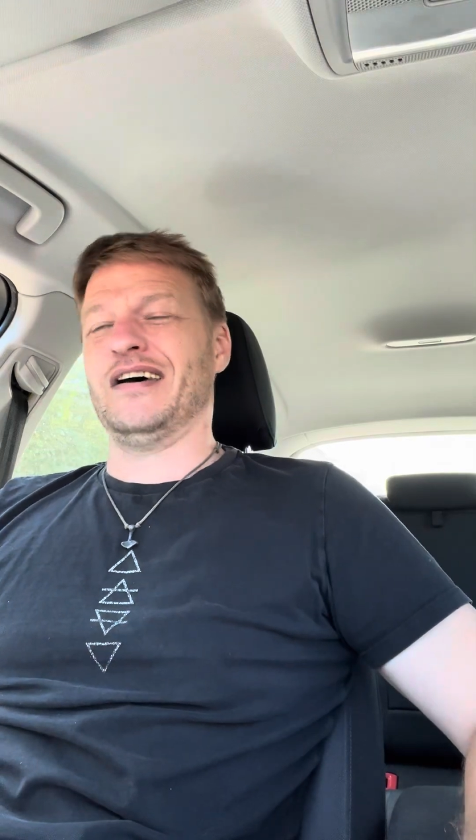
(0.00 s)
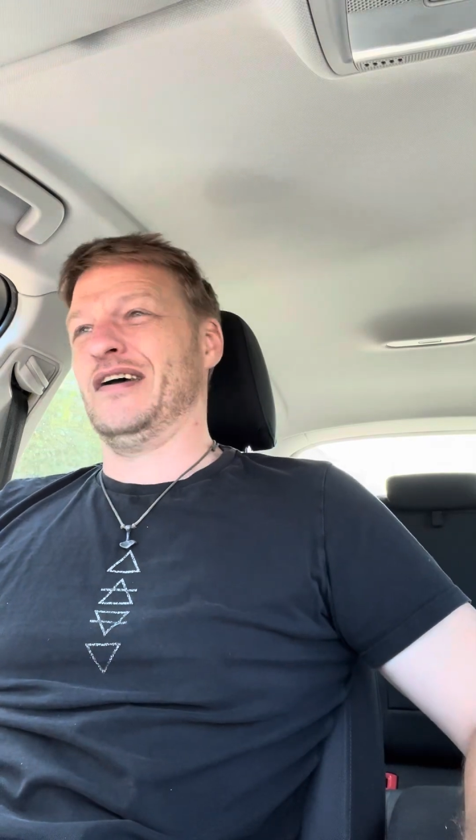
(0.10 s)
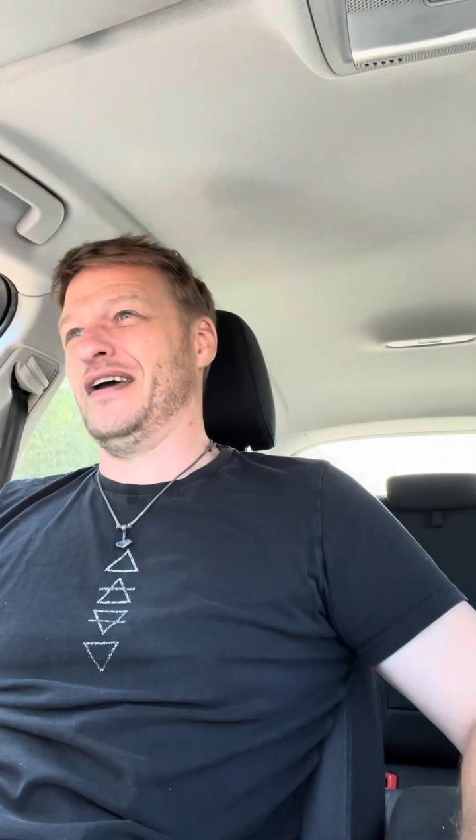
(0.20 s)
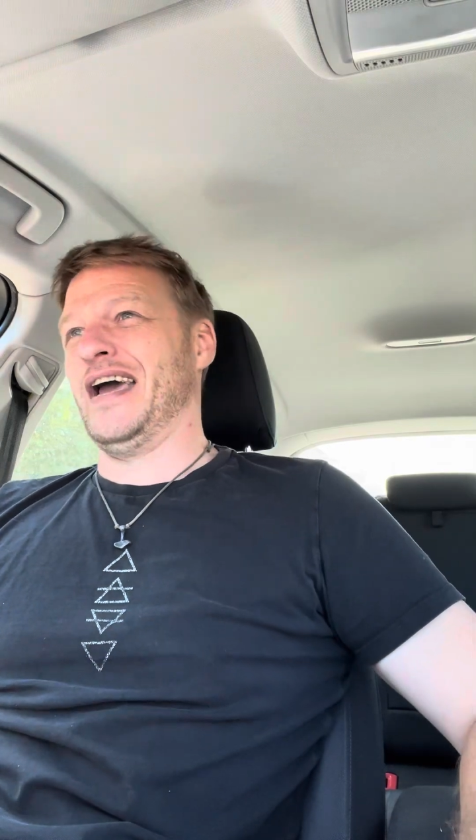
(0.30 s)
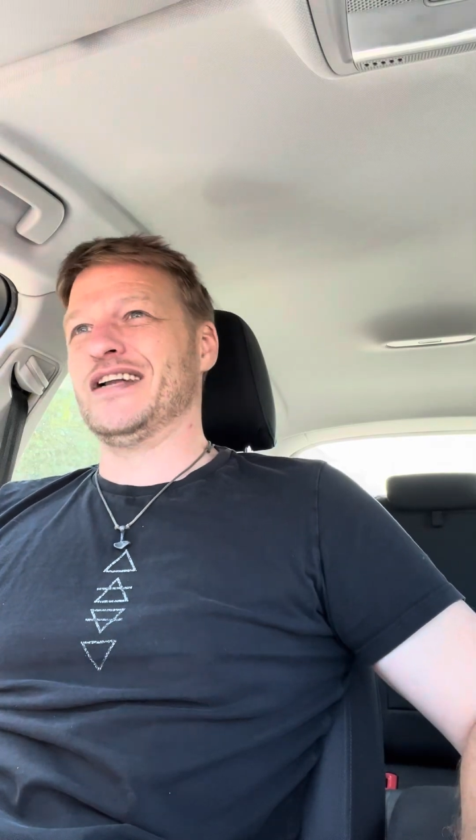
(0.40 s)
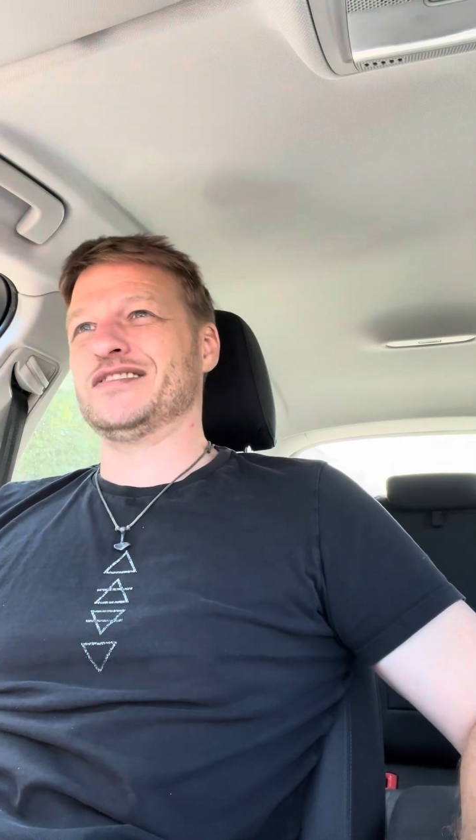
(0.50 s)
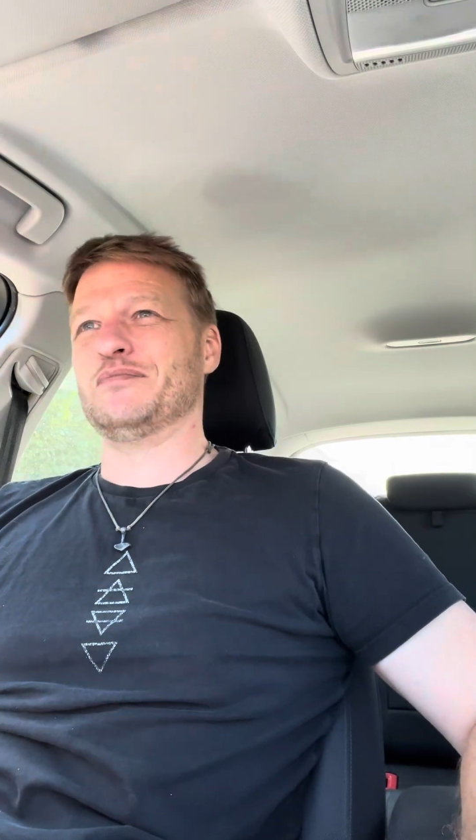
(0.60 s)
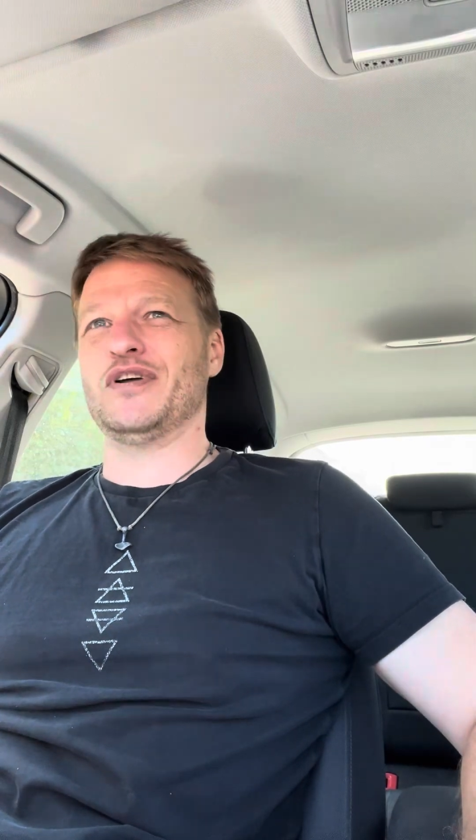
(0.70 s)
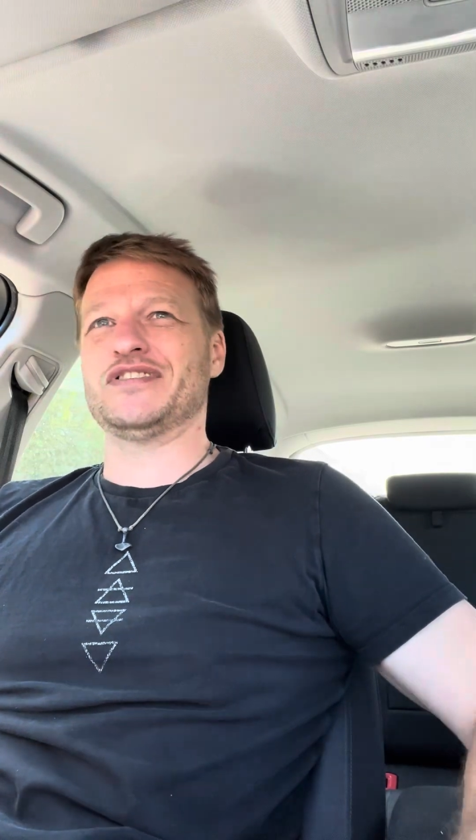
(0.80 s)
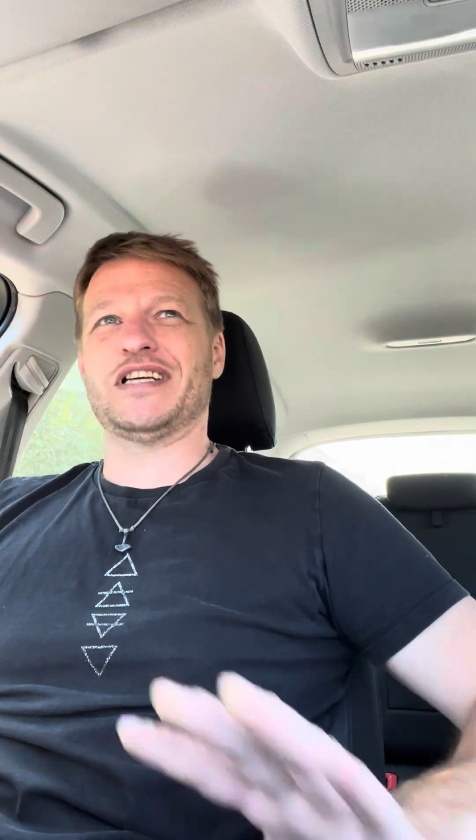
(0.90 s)

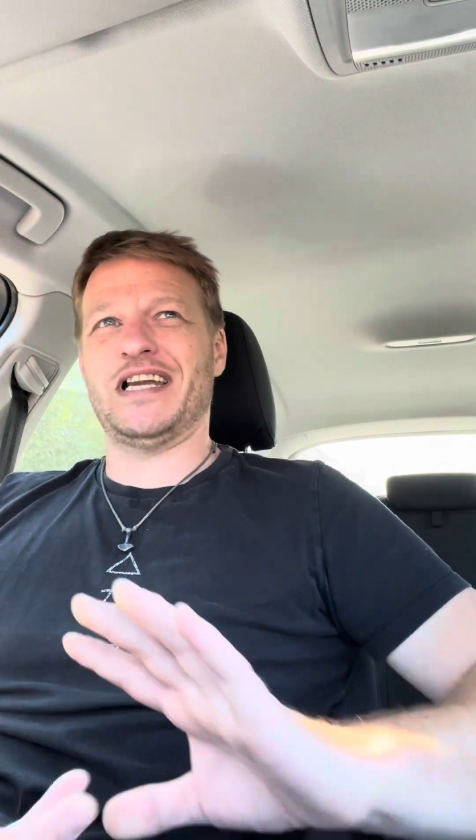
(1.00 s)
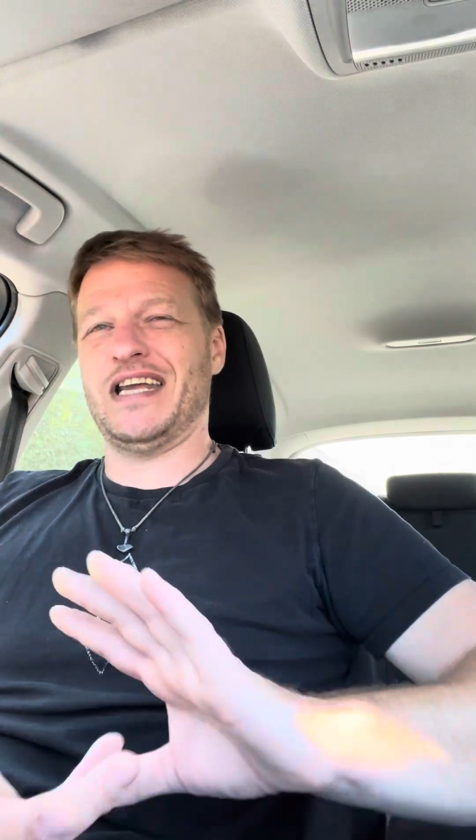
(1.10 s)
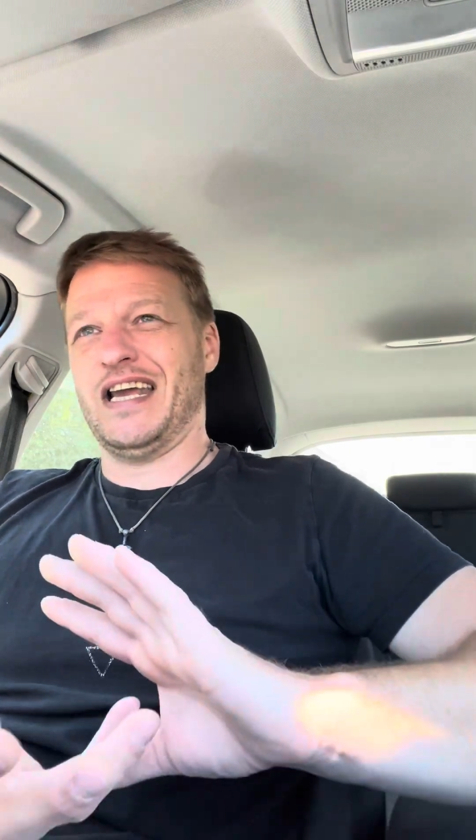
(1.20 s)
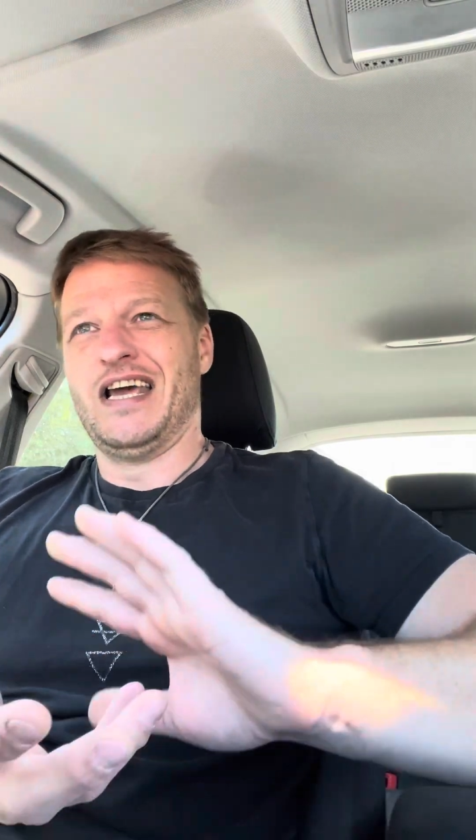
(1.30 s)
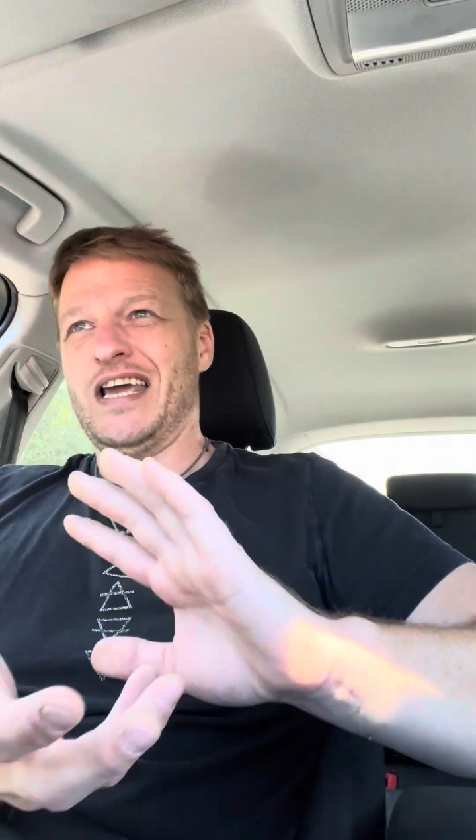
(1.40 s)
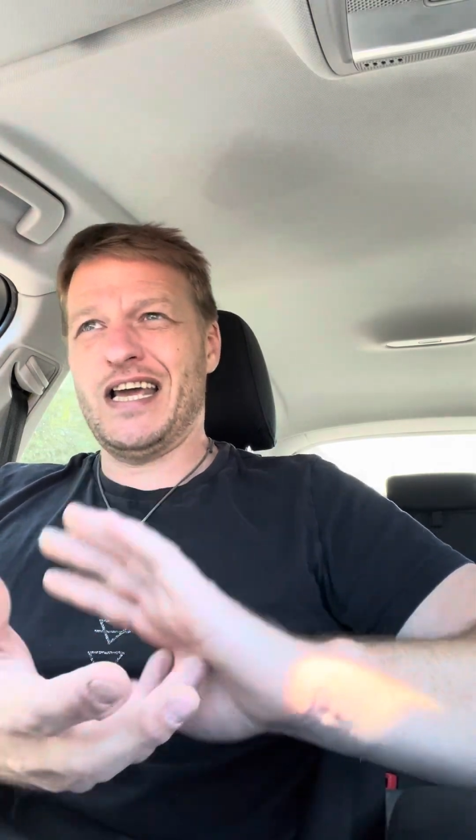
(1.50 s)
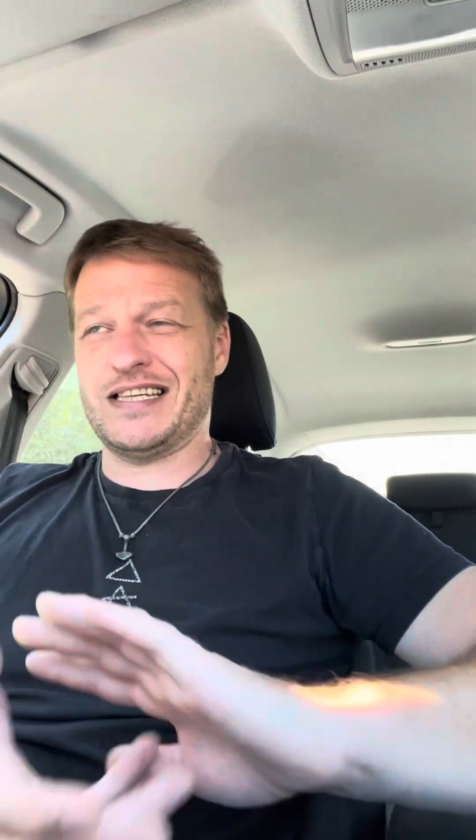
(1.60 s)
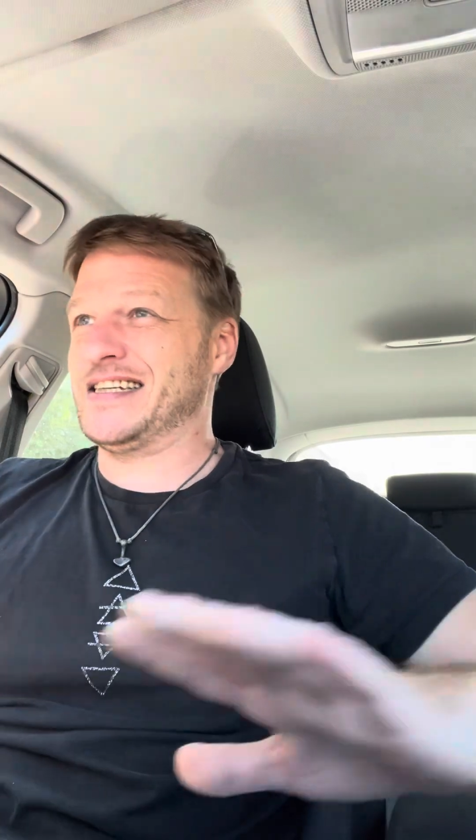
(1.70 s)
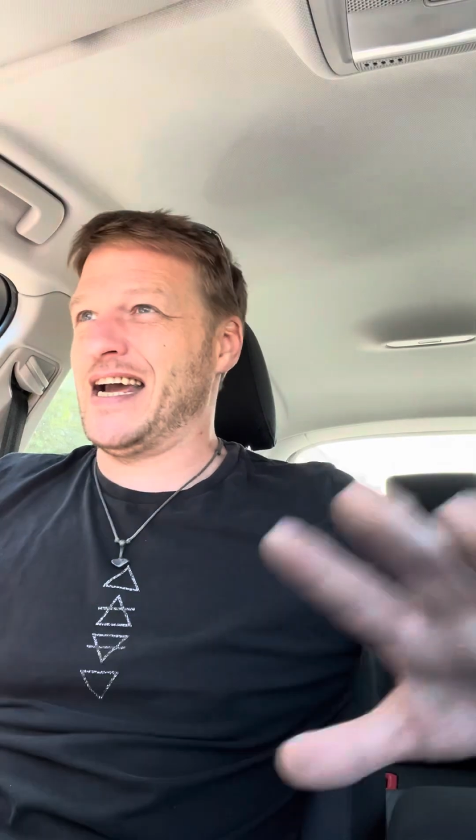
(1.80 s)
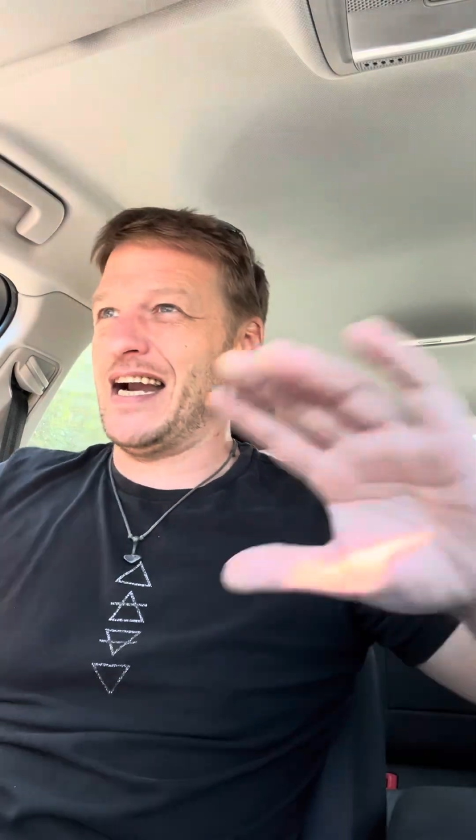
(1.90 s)
etymologically
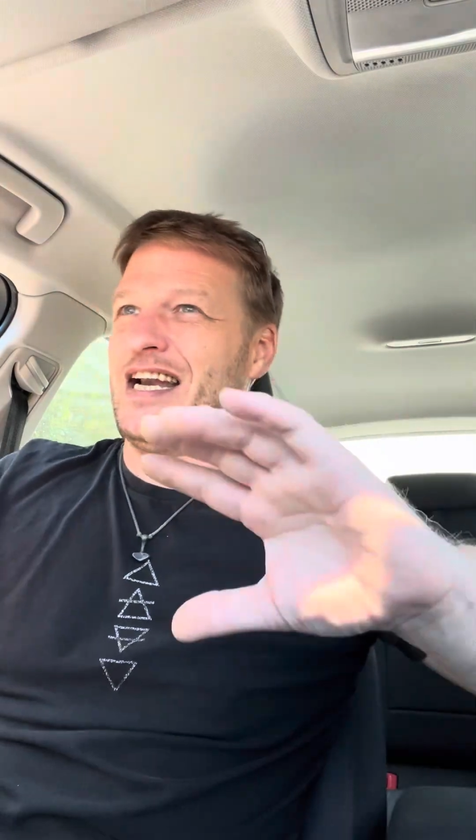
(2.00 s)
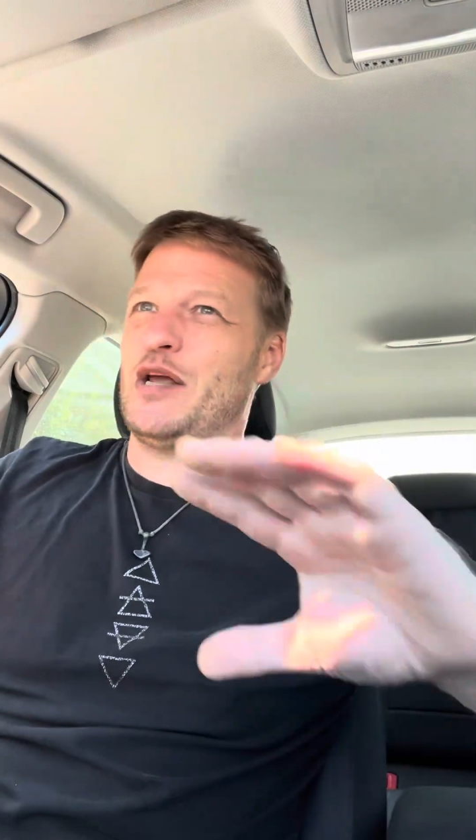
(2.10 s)
exactly,